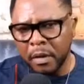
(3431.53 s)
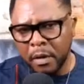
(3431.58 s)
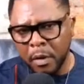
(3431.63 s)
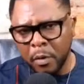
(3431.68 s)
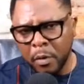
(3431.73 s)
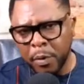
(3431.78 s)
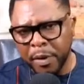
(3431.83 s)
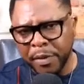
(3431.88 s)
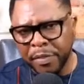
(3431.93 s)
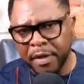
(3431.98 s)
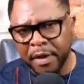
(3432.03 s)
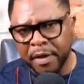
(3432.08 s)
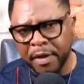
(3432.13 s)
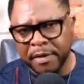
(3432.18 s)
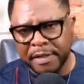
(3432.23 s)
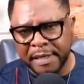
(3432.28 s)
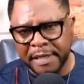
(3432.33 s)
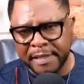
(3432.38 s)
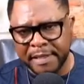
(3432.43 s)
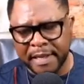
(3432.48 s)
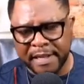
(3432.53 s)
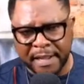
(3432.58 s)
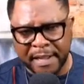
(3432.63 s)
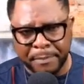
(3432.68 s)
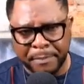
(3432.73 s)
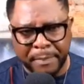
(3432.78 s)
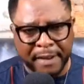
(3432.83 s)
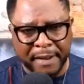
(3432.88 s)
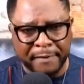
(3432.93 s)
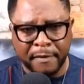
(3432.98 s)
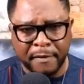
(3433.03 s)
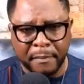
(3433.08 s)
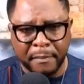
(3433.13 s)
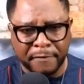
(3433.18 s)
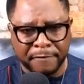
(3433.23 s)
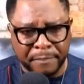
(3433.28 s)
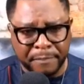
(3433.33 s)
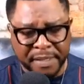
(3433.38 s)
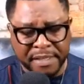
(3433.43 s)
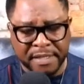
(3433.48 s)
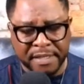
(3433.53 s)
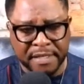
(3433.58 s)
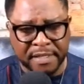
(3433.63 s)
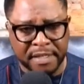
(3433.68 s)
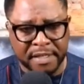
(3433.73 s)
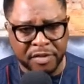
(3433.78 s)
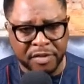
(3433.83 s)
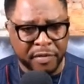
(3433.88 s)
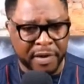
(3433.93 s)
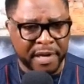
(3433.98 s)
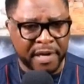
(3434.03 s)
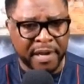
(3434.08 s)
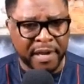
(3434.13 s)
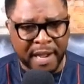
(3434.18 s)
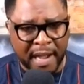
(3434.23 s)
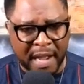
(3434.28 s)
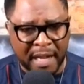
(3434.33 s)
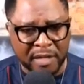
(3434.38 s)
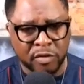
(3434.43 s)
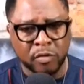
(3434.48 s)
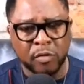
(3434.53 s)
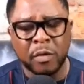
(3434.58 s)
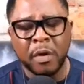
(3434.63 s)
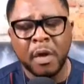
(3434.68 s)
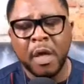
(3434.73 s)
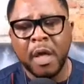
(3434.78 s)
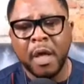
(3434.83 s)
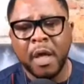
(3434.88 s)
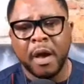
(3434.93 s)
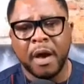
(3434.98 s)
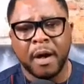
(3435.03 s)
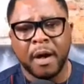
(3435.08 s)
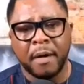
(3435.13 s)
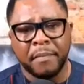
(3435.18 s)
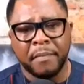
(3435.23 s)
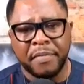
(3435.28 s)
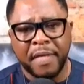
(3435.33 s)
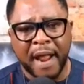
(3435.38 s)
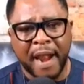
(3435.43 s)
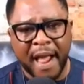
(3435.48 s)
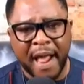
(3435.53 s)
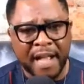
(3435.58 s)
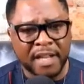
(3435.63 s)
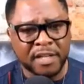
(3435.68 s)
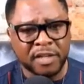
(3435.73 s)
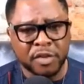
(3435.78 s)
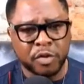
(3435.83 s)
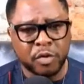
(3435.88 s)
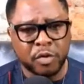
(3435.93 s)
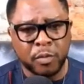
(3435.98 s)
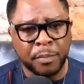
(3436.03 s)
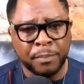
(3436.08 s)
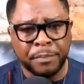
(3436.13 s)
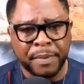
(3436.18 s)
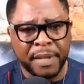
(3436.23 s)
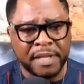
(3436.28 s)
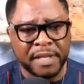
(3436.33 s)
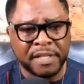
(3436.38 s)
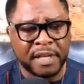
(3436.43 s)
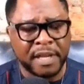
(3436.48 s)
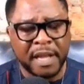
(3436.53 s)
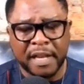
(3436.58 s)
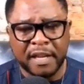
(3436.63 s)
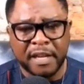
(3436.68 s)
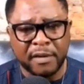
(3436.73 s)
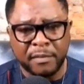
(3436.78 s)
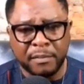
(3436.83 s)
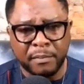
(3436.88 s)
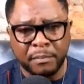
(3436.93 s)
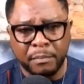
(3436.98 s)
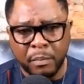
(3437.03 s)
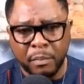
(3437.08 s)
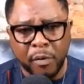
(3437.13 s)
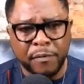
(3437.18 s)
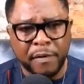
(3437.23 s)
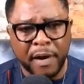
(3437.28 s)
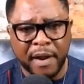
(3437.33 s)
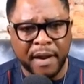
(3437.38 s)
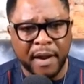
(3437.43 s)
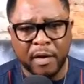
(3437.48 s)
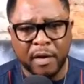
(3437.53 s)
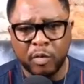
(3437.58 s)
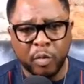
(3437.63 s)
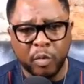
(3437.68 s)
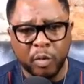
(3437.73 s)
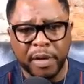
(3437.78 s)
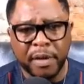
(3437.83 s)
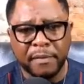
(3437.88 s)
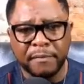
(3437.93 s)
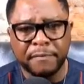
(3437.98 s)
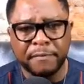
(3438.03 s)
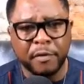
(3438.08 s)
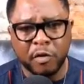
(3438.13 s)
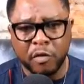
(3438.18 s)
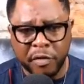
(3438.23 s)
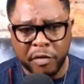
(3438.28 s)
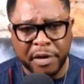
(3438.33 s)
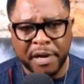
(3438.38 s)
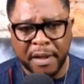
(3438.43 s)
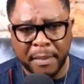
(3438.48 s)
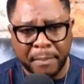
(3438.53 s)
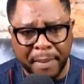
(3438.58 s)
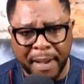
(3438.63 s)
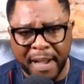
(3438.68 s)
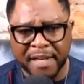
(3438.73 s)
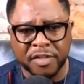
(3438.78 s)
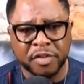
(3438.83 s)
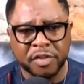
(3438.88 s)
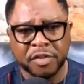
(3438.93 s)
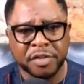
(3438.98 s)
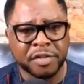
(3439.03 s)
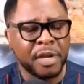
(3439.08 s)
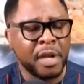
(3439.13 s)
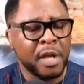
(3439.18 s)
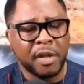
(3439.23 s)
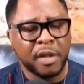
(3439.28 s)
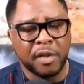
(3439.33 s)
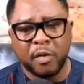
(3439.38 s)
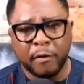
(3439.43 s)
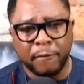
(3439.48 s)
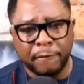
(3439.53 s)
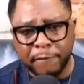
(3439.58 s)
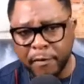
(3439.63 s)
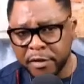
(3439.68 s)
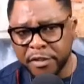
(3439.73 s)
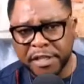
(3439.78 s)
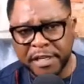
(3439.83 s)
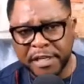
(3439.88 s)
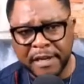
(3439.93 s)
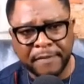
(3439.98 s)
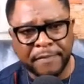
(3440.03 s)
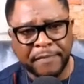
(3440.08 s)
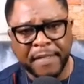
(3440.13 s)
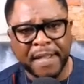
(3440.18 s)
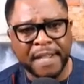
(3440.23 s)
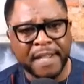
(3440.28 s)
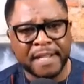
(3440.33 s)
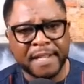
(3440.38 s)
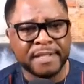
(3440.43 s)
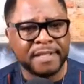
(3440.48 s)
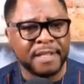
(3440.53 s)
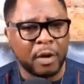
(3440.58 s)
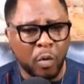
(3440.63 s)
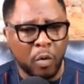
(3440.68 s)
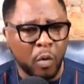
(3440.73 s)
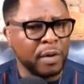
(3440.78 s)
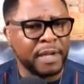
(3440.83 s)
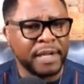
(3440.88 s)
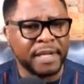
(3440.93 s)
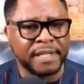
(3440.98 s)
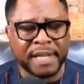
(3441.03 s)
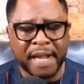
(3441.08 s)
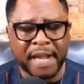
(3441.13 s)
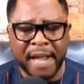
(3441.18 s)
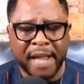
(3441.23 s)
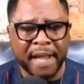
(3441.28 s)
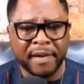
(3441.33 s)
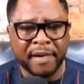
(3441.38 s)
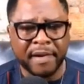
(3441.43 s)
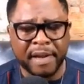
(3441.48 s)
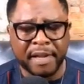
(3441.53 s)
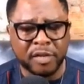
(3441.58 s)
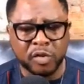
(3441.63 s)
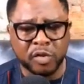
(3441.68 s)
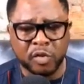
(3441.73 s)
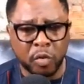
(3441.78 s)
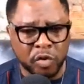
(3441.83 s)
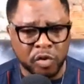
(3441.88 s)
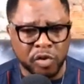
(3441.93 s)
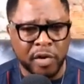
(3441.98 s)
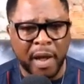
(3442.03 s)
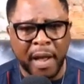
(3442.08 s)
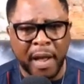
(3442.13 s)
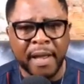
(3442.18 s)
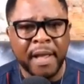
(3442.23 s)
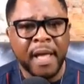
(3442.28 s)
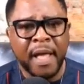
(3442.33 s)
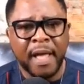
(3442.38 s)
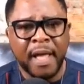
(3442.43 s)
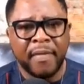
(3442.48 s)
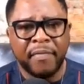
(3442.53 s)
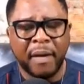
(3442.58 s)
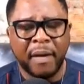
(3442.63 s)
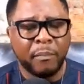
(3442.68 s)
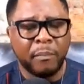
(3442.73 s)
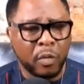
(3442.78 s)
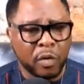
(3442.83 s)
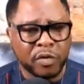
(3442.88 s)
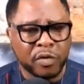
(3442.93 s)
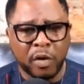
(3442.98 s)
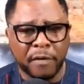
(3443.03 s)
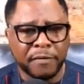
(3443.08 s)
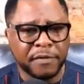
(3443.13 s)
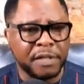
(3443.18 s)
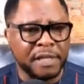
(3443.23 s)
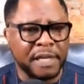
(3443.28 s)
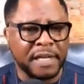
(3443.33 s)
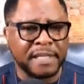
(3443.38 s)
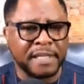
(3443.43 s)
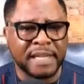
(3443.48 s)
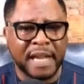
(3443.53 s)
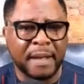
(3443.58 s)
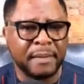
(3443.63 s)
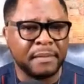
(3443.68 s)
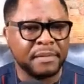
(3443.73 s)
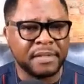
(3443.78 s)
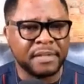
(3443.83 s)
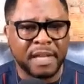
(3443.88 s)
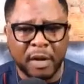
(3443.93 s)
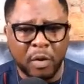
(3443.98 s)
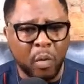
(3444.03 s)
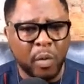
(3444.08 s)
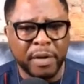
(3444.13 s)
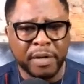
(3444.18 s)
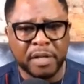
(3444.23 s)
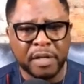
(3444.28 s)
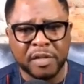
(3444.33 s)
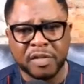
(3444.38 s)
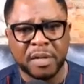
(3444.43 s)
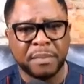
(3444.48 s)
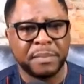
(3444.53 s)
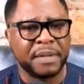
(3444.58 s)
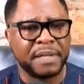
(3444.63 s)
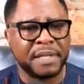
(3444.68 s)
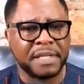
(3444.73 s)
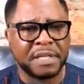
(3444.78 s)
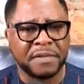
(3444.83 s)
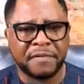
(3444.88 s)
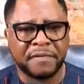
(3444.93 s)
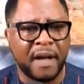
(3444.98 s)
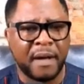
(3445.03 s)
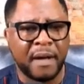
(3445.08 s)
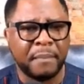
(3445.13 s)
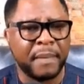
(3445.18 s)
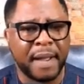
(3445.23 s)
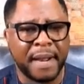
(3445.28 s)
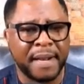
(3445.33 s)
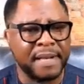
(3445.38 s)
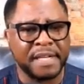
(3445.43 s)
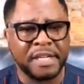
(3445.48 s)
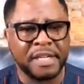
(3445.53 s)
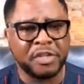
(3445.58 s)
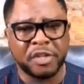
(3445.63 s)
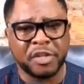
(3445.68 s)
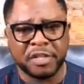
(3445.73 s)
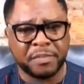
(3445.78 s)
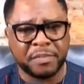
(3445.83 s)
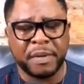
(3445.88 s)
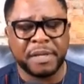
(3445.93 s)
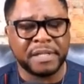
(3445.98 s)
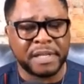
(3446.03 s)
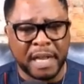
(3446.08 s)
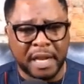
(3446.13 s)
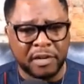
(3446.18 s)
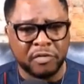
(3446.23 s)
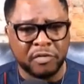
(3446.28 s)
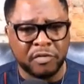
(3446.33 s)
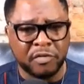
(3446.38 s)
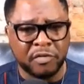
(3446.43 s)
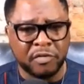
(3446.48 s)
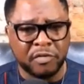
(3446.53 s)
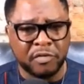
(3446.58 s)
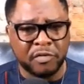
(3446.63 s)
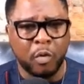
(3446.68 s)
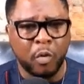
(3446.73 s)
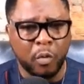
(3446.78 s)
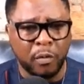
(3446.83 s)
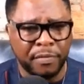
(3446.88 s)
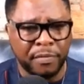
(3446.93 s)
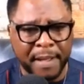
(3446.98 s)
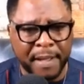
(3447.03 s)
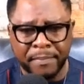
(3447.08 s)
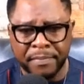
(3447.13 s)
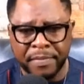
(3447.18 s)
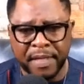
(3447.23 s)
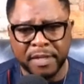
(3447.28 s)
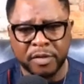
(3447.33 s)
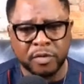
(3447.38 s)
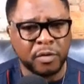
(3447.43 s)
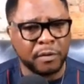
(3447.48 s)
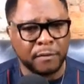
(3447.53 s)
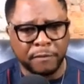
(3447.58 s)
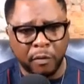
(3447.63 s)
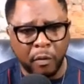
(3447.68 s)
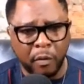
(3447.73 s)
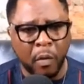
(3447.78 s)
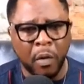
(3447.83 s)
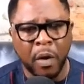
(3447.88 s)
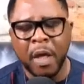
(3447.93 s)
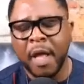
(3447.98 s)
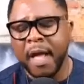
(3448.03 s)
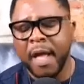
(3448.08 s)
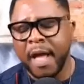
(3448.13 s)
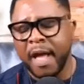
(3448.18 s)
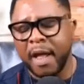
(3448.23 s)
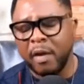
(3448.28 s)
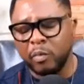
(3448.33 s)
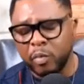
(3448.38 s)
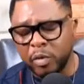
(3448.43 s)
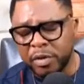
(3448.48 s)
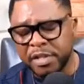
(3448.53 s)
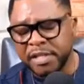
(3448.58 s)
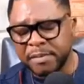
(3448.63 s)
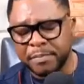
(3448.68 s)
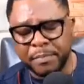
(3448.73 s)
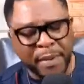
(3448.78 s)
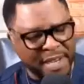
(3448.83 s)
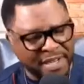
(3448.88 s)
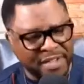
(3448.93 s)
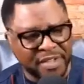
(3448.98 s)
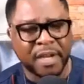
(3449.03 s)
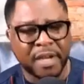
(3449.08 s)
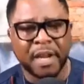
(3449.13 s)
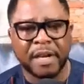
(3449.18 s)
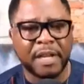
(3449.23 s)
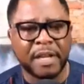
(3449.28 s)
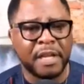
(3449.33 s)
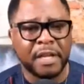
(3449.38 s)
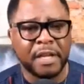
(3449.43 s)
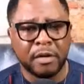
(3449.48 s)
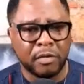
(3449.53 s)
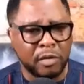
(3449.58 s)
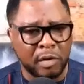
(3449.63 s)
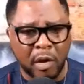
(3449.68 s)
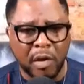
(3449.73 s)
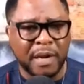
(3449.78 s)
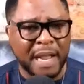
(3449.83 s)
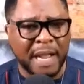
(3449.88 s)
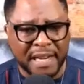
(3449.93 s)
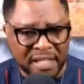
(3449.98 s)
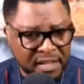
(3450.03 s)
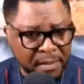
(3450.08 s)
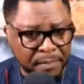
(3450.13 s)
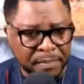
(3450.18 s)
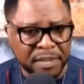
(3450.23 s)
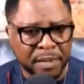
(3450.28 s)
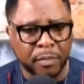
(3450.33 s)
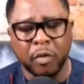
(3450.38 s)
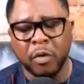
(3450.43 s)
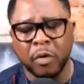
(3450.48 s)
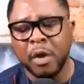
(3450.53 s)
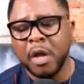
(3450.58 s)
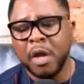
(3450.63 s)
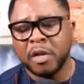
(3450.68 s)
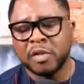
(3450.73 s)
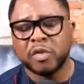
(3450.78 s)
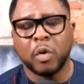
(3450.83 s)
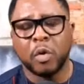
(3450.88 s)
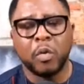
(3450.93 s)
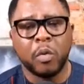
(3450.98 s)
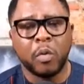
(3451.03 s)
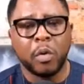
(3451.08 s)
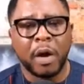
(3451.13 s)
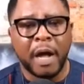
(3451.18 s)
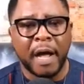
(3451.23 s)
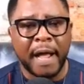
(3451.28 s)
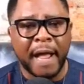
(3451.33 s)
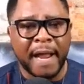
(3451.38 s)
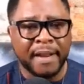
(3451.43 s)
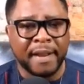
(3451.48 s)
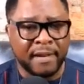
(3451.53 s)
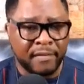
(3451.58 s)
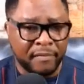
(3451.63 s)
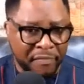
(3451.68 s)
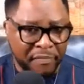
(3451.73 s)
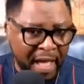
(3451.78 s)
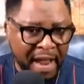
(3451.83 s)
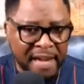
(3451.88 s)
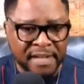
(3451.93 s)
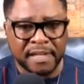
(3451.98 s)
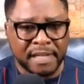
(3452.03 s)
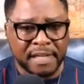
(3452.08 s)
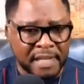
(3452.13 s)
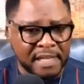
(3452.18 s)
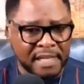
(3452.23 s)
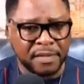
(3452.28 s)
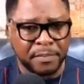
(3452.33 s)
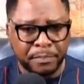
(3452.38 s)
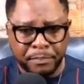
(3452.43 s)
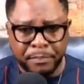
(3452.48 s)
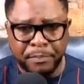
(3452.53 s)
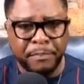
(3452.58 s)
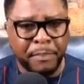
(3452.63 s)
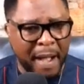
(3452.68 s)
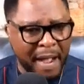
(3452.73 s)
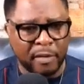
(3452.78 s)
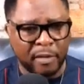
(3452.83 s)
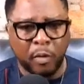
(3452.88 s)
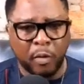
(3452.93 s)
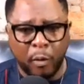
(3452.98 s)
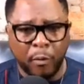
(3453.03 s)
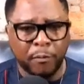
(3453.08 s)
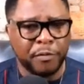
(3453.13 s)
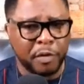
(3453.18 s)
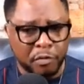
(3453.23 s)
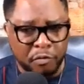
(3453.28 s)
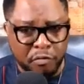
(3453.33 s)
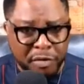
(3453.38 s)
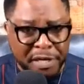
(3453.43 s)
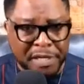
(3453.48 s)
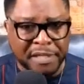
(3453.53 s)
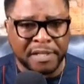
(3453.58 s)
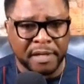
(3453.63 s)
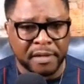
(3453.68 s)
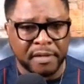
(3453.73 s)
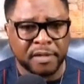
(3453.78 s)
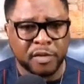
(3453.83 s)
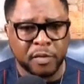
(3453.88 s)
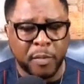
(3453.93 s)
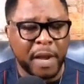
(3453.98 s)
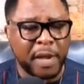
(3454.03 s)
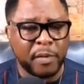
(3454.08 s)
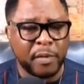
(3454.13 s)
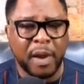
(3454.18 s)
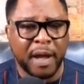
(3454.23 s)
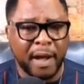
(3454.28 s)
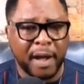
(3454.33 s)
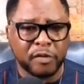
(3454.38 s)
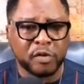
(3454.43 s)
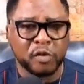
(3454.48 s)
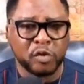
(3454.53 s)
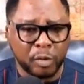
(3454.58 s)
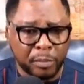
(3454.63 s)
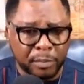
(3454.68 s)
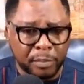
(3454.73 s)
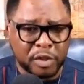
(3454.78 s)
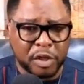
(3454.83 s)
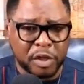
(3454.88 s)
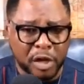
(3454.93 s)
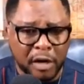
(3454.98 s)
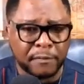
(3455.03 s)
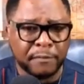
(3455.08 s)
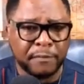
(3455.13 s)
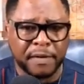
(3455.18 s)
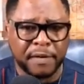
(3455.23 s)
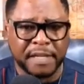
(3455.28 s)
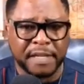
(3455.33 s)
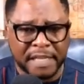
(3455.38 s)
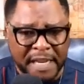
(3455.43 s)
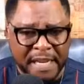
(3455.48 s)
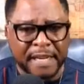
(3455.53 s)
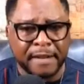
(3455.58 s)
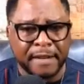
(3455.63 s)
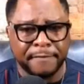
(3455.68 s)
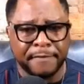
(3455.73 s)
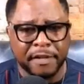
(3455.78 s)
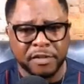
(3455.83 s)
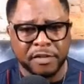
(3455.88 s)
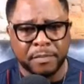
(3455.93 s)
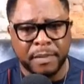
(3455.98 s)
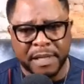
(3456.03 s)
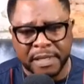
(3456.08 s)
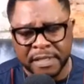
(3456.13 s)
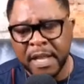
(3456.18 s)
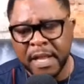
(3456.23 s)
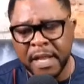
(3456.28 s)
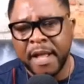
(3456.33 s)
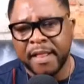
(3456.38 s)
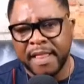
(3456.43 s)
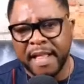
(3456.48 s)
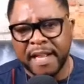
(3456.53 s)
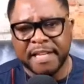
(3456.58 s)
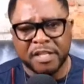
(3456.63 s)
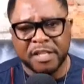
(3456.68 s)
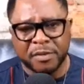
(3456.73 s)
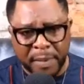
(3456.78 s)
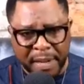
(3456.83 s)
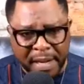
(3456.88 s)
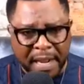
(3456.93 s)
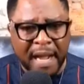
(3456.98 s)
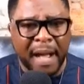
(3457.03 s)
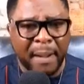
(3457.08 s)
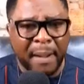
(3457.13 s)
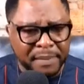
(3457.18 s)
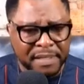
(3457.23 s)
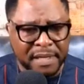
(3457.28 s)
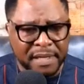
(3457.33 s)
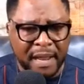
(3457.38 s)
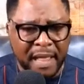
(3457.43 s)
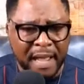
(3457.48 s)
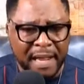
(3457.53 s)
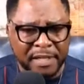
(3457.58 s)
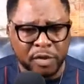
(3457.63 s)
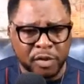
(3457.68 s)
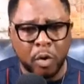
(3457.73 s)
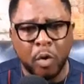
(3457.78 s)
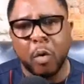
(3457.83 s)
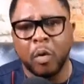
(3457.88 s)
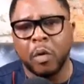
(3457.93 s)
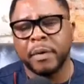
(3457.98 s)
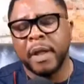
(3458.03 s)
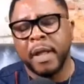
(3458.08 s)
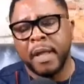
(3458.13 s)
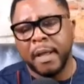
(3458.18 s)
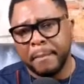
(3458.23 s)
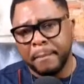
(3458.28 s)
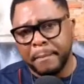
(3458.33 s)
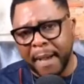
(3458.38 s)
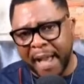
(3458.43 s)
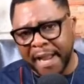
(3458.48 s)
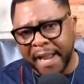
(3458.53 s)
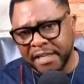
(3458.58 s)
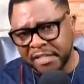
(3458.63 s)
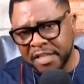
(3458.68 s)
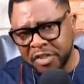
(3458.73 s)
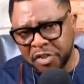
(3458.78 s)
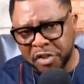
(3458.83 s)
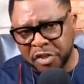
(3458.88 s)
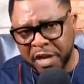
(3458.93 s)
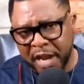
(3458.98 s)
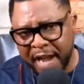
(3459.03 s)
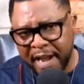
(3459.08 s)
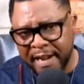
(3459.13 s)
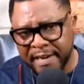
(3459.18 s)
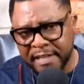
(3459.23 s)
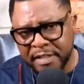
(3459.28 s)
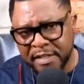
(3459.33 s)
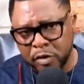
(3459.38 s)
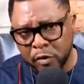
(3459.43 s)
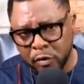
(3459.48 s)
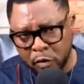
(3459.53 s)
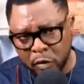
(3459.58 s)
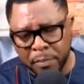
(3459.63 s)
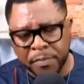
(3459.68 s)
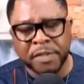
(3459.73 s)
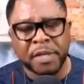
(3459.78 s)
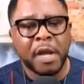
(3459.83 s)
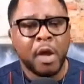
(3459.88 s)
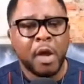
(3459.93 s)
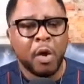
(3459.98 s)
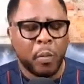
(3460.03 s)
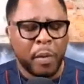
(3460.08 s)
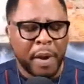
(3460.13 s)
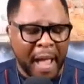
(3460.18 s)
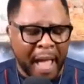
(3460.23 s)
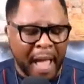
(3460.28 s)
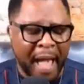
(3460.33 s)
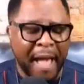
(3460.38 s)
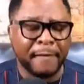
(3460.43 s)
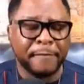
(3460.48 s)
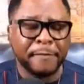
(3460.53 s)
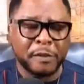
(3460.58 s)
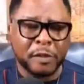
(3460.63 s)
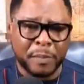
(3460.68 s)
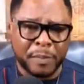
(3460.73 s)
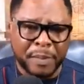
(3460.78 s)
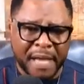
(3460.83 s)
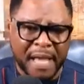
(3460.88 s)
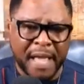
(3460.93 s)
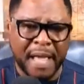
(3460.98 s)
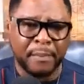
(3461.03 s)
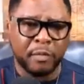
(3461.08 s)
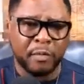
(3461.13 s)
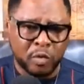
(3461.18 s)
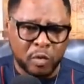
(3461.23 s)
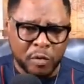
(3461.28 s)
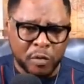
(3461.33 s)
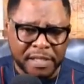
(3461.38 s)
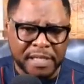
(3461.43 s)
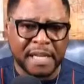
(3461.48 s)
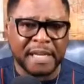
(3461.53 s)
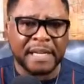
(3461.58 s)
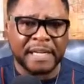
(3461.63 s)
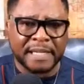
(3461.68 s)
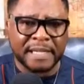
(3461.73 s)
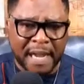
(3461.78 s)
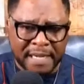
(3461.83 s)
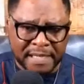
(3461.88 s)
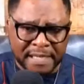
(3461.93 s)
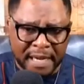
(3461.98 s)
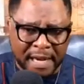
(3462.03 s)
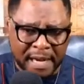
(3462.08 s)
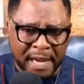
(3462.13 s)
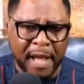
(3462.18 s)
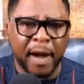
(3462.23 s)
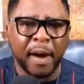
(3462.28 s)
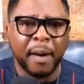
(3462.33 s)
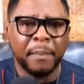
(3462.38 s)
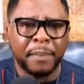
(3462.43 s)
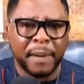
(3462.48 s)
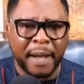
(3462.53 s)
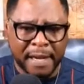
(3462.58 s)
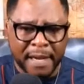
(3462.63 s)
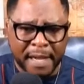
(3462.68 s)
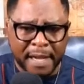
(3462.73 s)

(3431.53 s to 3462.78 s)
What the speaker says: the main form of business is railing cattle, that has to basically move around looking for greener pastures. The unfortunate thing is the whole entire area is so dry that most often at times they go into somebody's farm and they just basically raise the whole damn thing to the floor, and which is basically not acceptable. So, and that is part of the reasons why you have so much conflicts in the first place that is being capitalized on by these jihadist groups. We have to be able to sanitize and help and